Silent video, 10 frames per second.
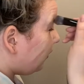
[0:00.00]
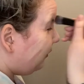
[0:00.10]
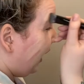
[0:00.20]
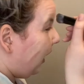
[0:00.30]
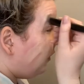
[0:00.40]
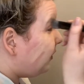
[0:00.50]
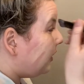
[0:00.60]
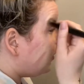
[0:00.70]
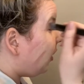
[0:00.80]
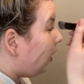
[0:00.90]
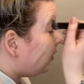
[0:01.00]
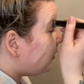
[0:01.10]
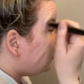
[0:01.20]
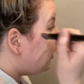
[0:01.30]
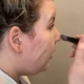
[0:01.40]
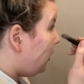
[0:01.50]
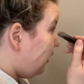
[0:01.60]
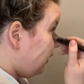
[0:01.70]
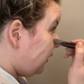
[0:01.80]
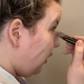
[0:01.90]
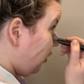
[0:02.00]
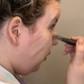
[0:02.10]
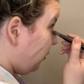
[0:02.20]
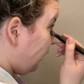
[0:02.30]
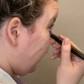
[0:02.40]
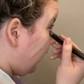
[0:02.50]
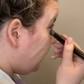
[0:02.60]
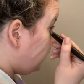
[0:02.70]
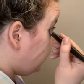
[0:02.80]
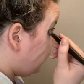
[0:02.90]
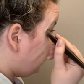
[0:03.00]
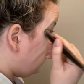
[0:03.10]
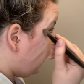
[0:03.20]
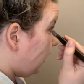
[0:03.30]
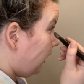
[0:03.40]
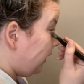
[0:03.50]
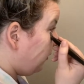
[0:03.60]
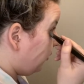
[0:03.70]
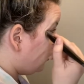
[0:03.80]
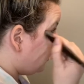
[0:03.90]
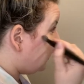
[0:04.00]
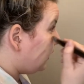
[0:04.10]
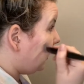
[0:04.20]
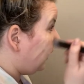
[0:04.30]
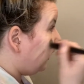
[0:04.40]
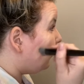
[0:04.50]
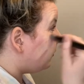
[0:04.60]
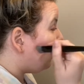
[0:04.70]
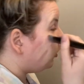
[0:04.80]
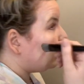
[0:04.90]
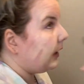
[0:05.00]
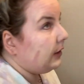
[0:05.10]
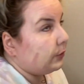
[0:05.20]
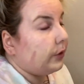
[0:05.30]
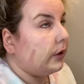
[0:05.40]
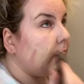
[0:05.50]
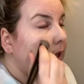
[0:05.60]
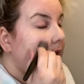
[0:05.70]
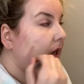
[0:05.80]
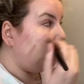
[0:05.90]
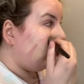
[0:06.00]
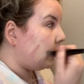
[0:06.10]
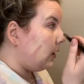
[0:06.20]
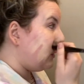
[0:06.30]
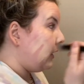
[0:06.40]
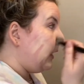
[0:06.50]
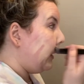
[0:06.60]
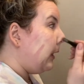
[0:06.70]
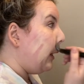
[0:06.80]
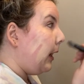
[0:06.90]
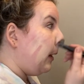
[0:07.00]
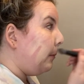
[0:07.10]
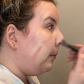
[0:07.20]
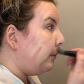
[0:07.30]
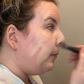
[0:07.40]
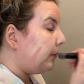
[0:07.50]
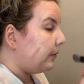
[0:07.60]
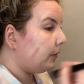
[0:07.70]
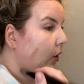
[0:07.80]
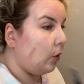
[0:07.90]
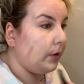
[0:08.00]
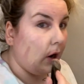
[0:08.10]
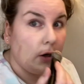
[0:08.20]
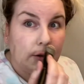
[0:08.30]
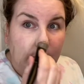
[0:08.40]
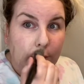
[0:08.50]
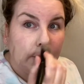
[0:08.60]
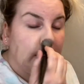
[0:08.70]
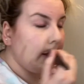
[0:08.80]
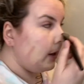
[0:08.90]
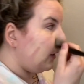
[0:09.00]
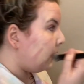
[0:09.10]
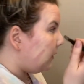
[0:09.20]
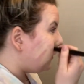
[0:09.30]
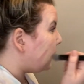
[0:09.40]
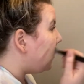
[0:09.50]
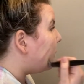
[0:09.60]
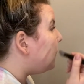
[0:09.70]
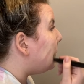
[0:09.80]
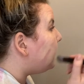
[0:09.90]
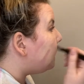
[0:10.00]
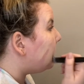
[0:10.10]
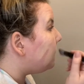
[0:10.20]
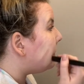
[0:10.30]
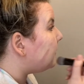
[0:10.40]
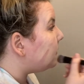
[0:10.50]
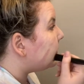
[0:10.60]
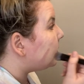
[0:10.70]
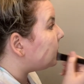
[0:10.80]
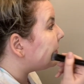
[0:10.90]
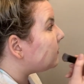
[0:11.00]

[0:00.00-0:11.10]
valves in his heart. So they had to do uh, emergency or schedule emergency um, open heart surgery. So as soon as